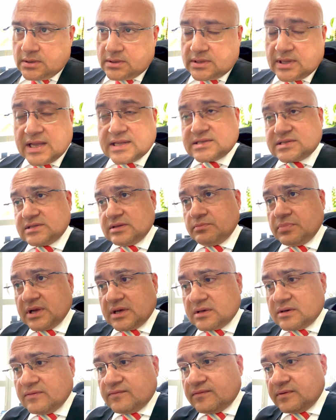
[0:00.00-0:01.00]
That's the
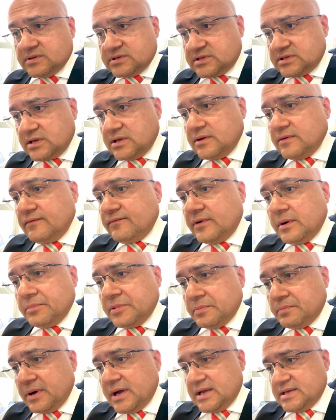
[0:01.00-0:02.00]
big difference from
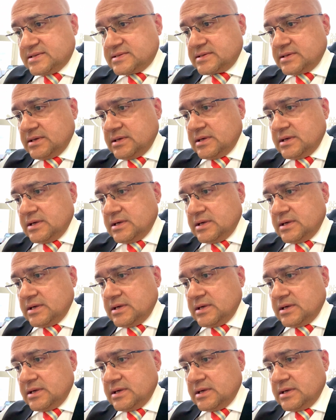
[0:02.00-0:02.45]
the past.